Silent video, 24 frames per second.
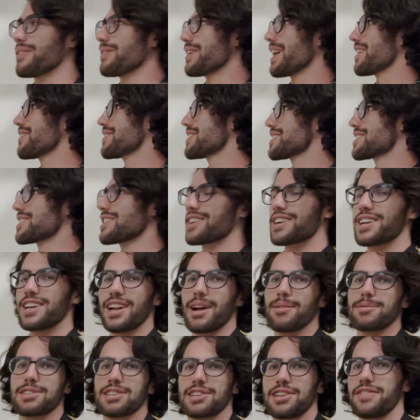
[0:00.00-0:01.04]
We have the circuit,
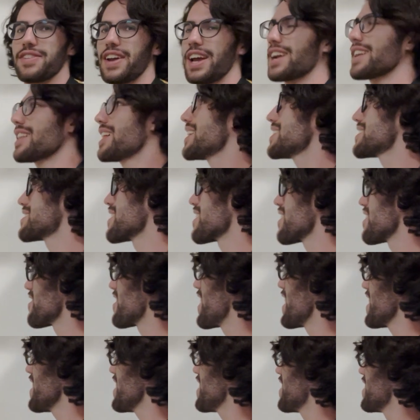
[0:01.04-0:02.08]
I'm sure you analyzed it
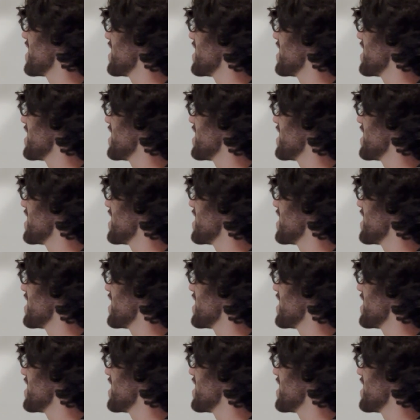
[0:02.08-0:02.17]
already.